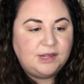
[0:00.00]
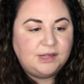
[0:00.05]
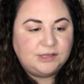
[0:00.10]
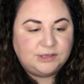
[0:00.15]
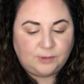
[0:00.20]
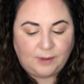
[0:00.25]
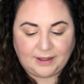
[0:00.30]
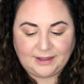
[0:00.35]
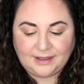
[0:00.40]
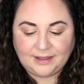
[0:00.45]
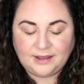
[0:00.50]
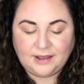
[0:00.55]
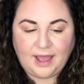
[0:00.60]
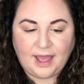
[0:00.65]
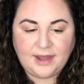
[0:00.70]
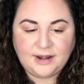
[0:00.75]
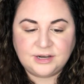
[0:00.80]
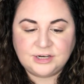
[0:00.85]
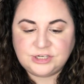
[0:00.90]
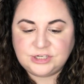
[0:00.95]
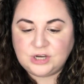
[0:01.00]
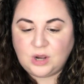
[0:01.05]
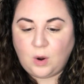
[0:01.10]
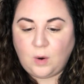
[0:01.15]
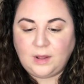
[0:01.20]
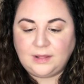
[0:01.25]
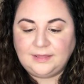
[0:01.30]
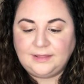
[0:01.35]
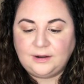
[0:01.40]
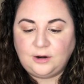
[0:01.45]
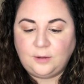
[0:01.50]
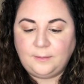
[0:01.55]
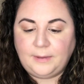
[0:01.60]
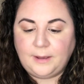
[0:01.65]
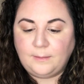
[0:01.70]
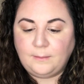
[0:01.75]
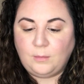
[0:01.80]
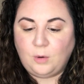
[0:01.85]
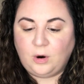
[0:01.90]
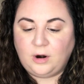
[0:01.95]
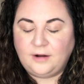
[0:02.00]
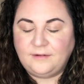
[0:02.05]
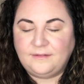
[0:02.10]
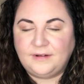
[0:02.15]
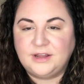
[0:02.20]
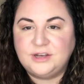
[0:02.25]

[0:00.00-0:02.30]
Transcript: so I can kind of show a little bit more of